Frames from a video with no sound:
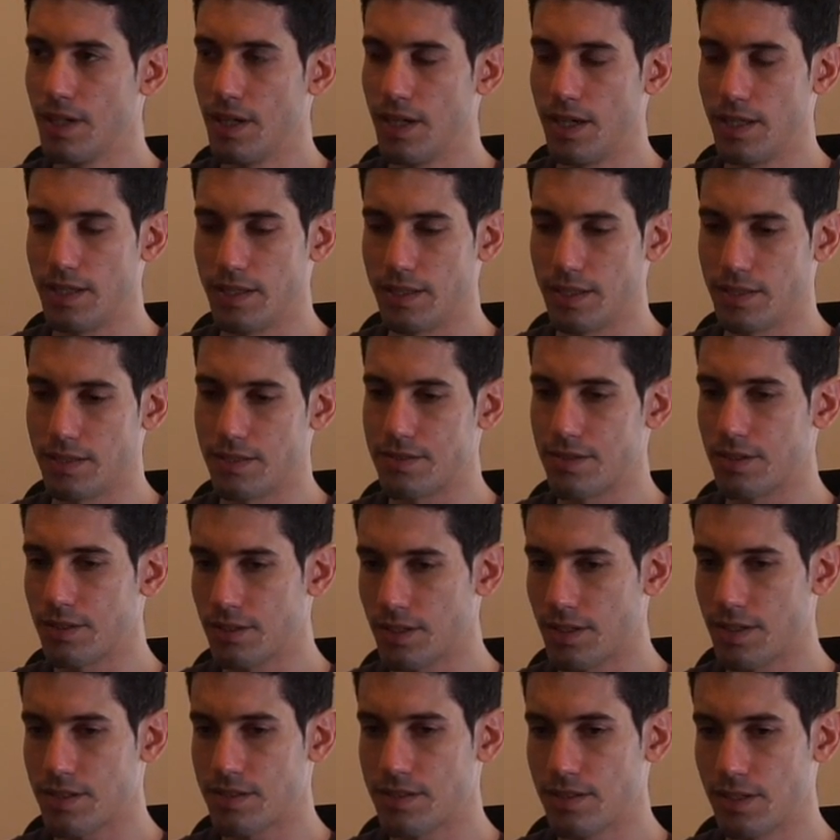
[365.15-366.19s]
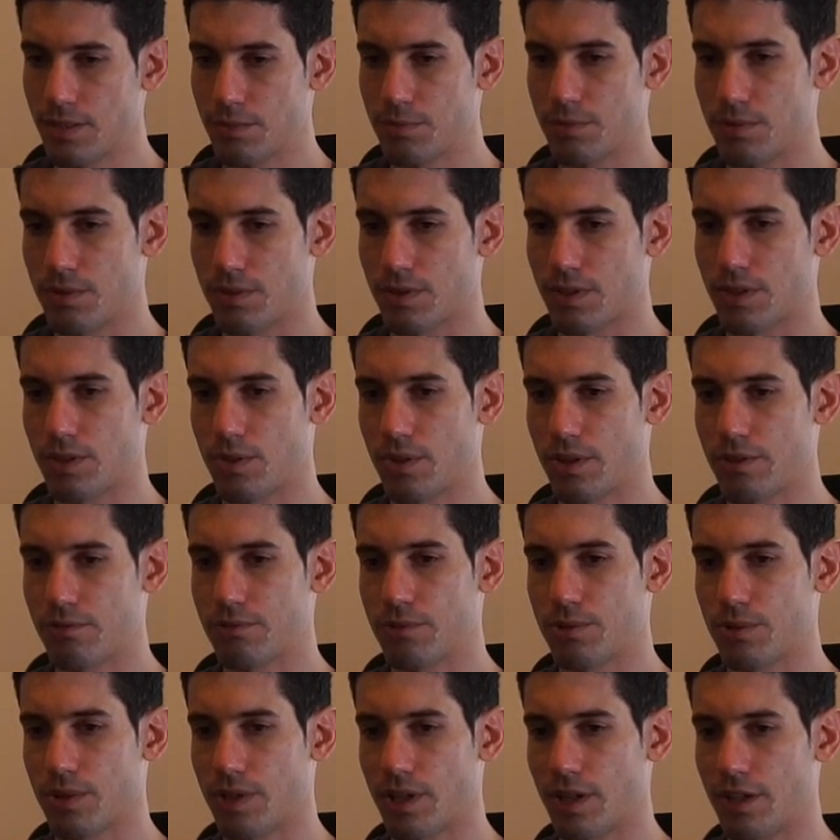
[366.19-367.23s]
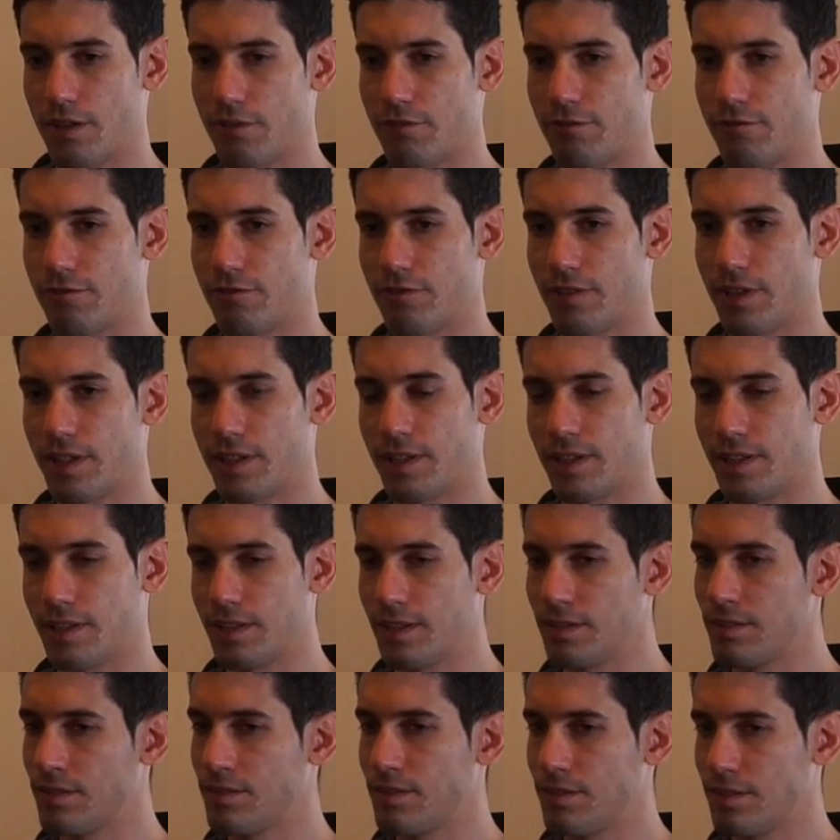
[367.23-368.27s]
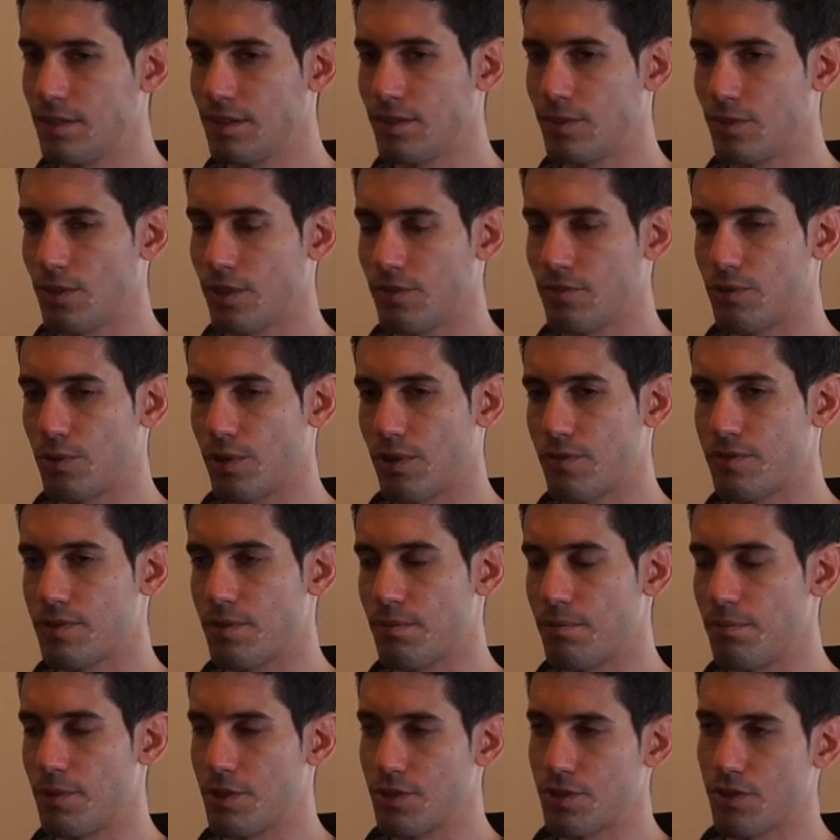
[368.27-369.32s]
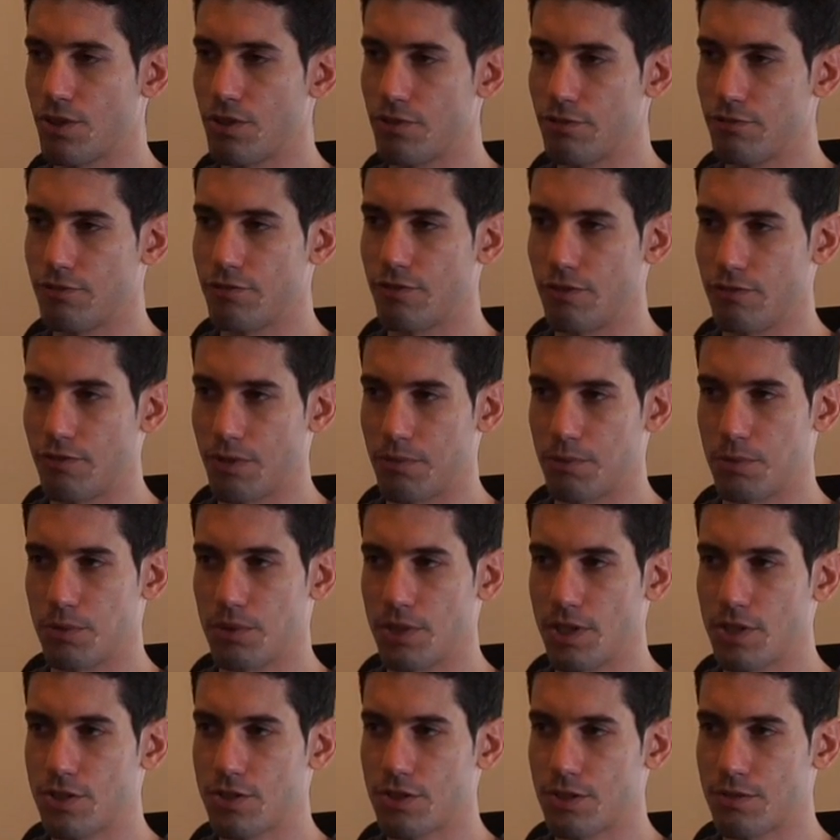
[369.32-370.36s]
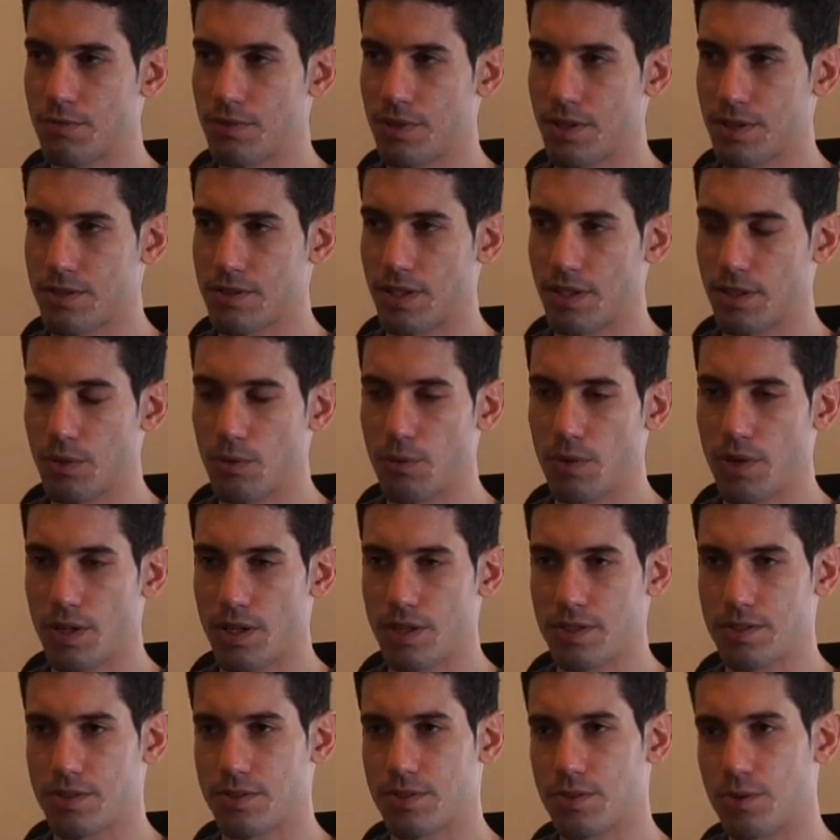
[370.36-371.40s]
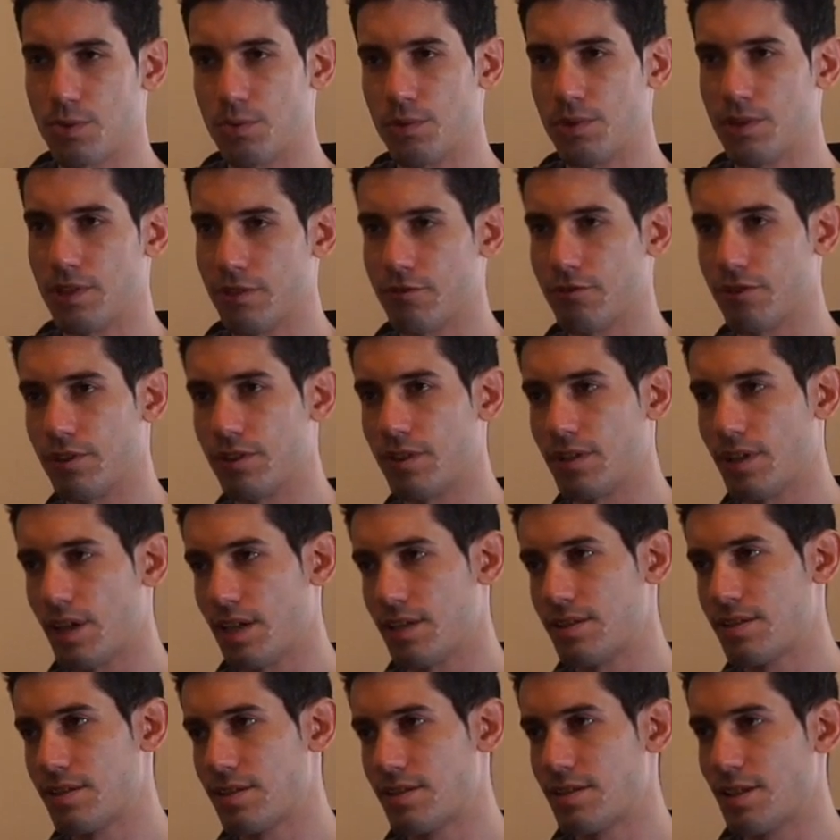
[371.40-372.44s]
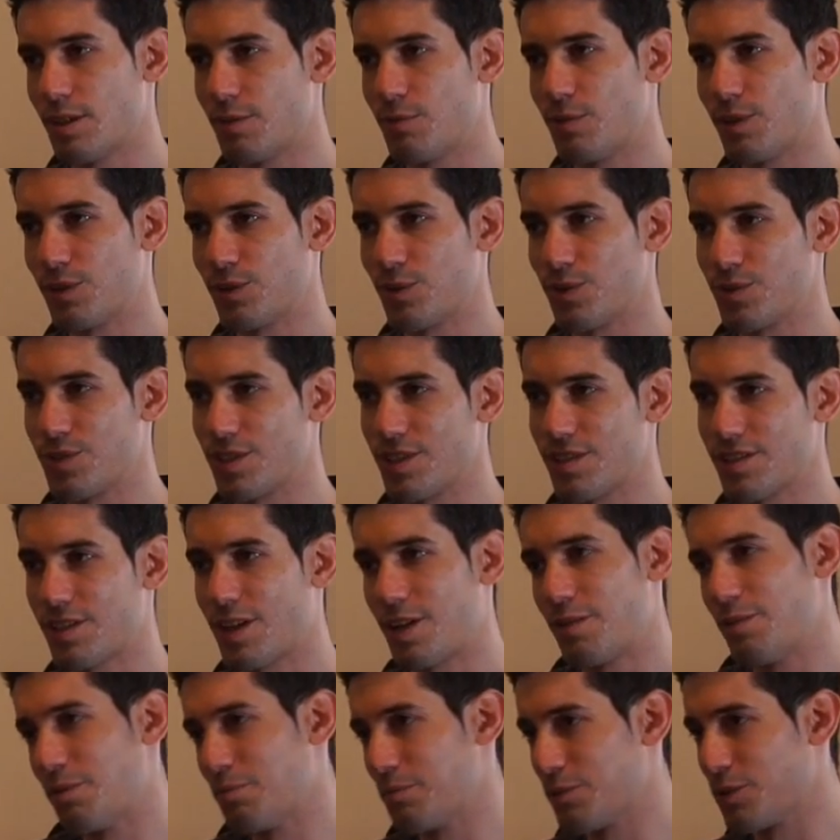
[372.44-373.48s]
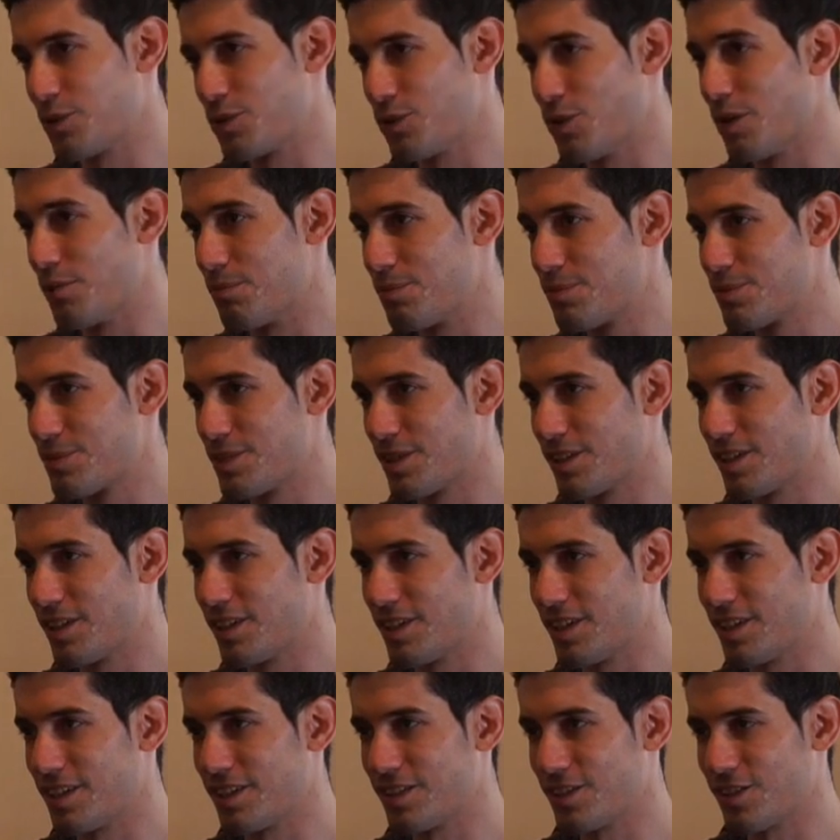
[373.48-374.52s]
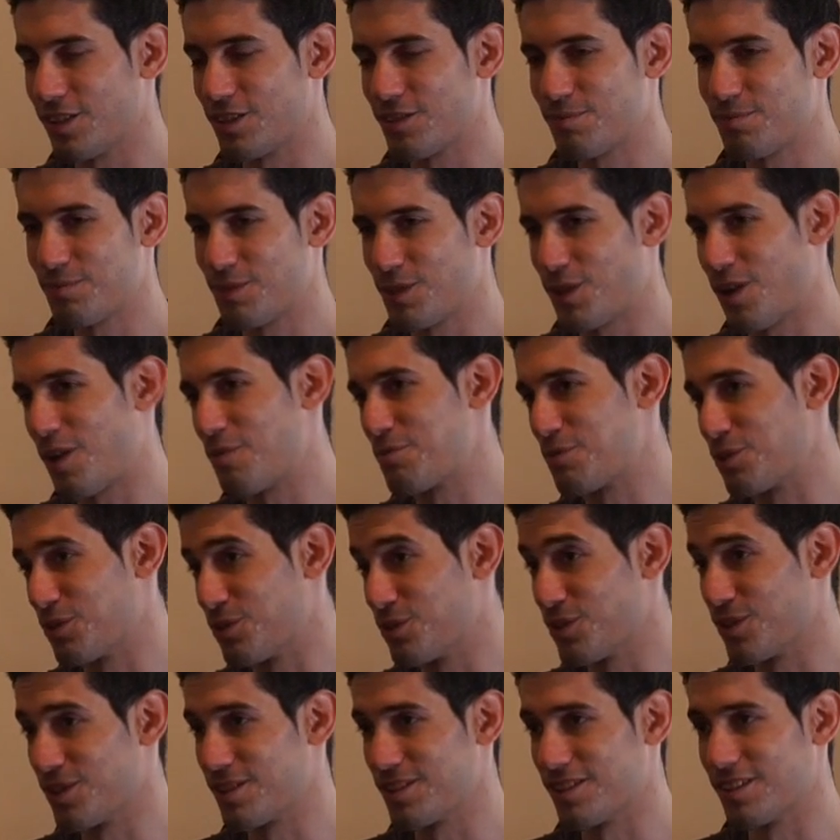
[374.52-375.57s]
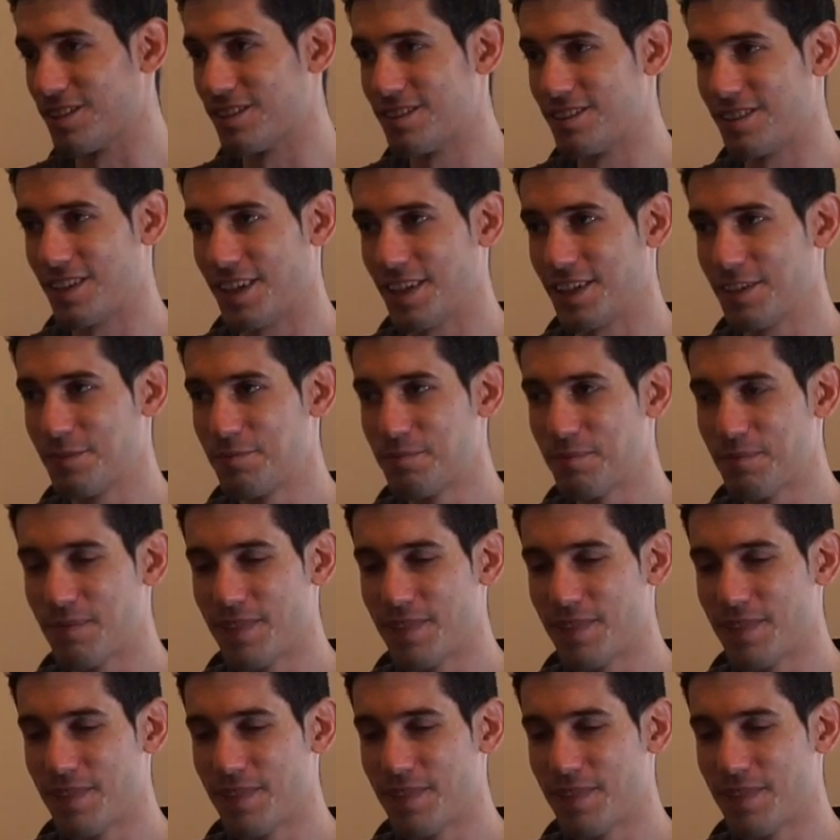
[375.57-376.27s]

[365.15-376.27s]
And in a decentralized network, you have to have an identity and you have to have some measure of, of reputation because otherwise you would never trust someone to just come and pick you up. so mm-hmm. not pick up your daughter, right?